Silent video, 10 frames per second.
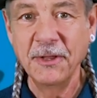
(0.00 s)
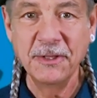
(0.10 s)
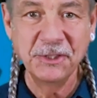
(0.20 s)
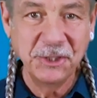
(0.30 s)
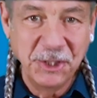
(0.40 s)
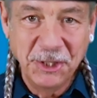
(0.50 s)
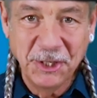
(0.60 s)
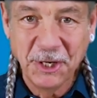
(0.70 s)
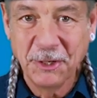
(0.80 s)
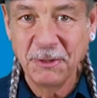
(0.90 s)

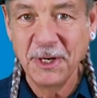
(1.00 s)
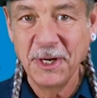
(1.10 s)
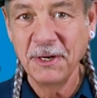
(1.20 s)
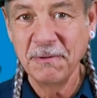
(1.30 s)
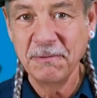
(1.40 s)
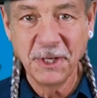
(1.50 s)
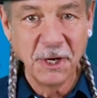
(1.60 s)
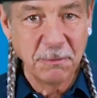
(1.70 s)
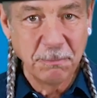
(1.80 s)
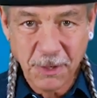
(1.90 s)
CEO of
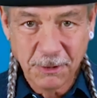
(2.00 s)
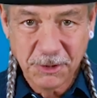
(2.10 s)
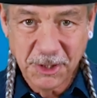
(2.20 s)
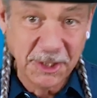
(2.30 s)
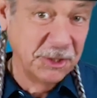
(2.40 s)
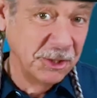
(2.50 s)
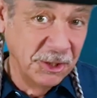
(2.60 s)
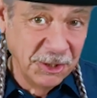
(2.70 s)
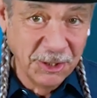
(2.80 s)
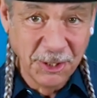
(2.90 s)
Doc Bronner's, and
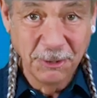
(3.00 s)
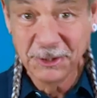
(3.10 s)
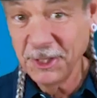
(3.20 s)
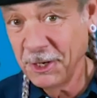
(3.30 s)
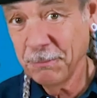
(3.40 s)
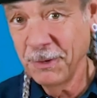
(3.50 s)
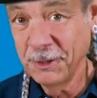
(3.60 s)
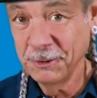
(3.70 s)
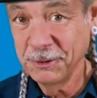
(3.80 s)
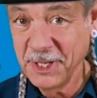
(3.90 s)
CEO in Doc
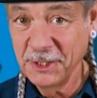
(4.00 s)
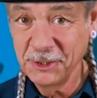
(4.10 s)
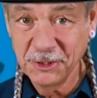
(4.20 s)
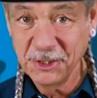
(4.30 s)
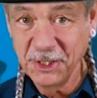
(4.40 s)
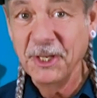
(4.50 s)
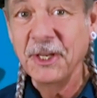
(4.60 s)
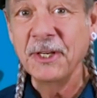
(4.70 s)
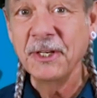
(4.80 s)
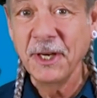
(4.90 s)
Bronner's, that is the
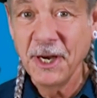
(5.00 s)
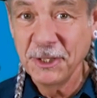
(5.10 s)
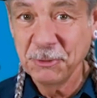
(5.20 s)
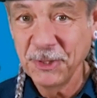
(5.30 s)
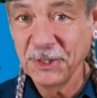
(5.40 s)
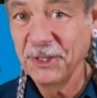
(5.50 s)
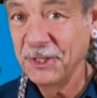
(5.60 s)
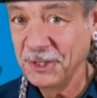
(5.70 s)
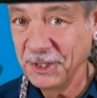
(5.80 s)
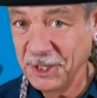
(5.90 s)
Cosmic
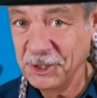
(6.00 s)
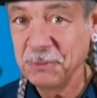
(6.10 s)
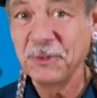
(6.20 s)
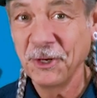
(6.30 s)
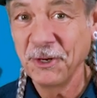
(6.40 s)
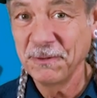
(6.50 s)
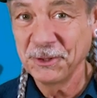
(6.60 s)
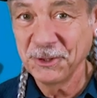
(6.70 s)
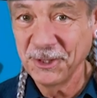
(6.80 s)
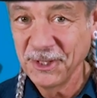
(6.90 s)
Engagement
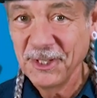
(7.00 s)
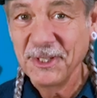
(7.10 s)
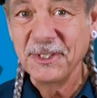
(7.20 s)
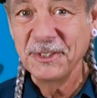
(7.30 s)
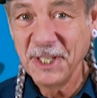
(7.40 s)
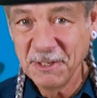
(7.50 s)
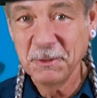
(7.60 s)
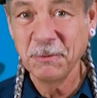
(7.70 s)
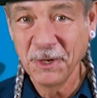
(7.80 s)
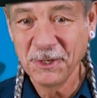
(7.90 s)
Officer,
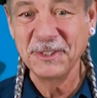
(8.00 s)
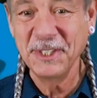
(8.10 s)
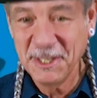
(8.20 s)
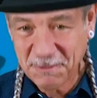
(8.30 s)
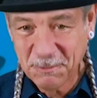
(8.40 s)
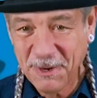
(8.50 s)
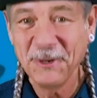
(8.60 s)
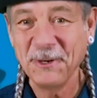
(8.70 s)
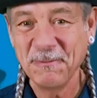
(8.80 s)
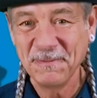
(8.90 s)
David Bronner. David, welcome.